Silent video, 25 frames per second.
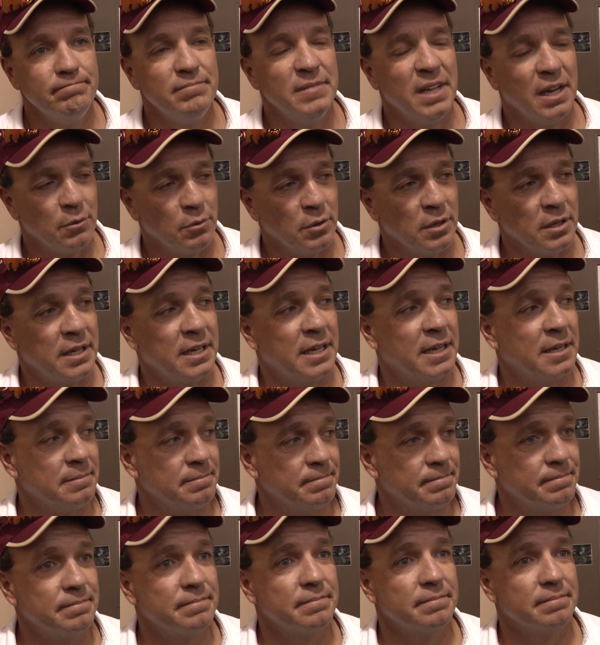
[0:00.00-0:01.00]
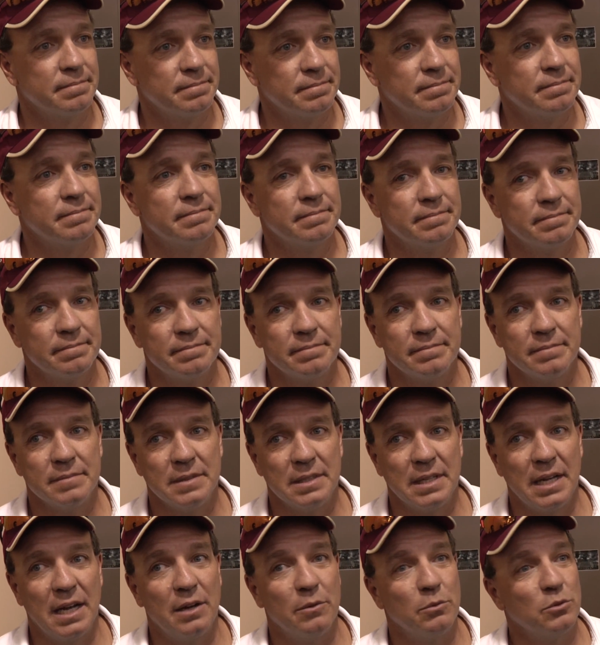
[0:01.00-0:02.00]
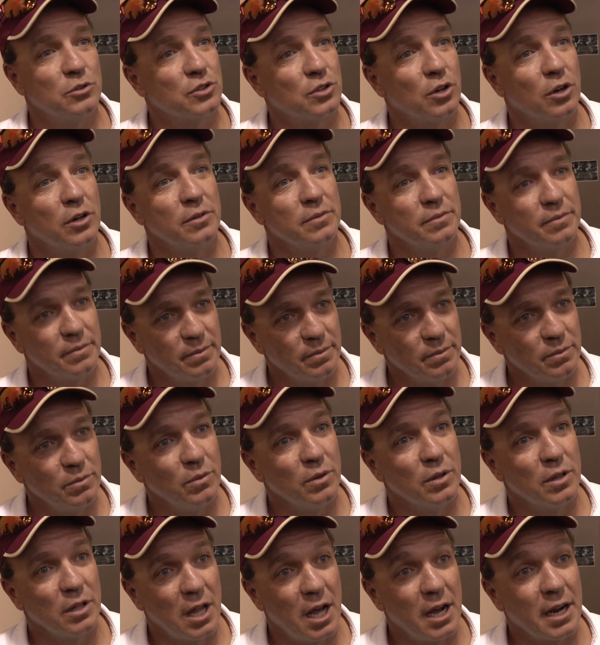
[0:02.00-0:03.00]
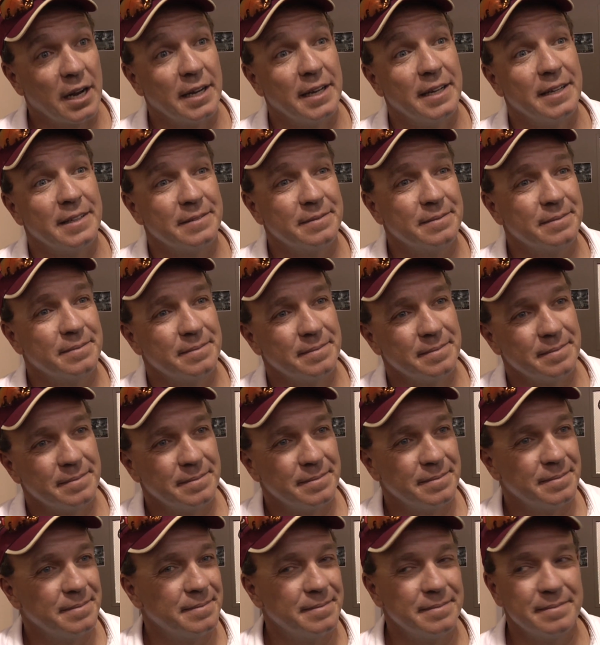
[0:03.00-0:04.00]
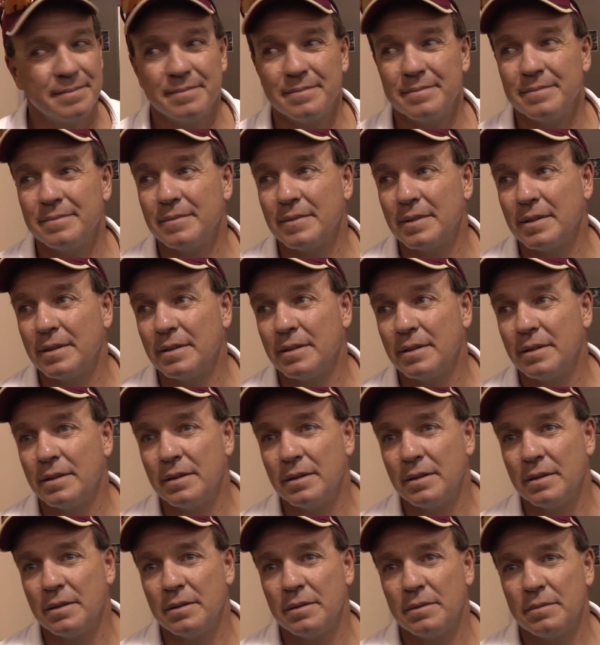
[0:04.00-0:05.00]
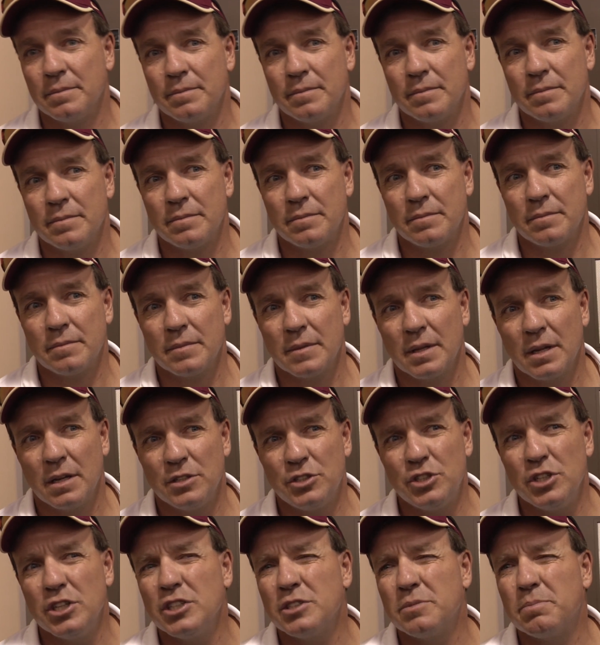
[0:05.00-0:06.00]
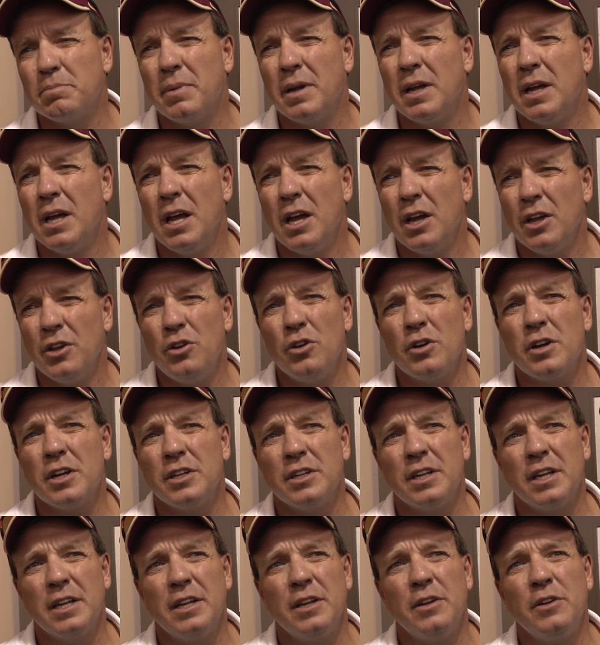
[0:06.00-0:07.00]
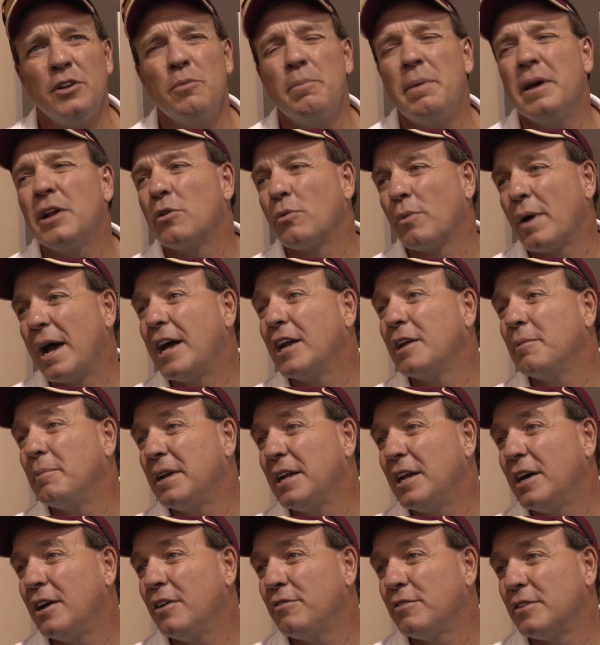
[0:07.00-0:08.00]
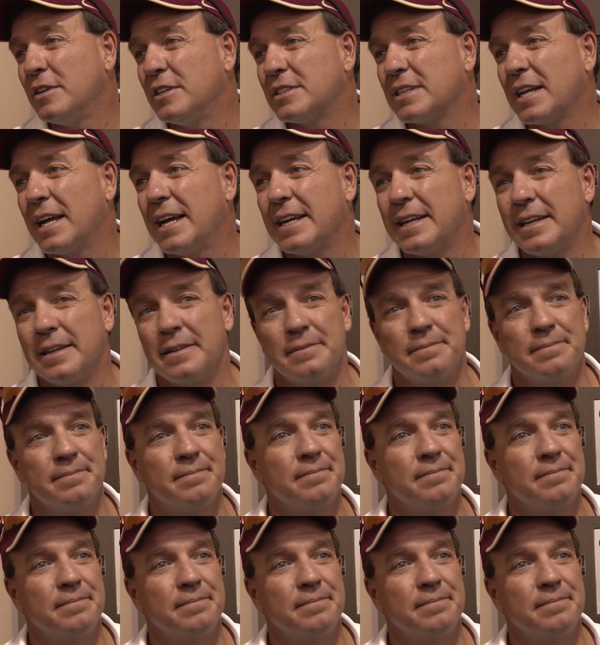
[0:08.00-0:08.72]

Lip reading: I really am. Now we'll start locking in. How can you tell if they're keeping it in perspective? Enough? Just, you can, you've been around them enough. It's like,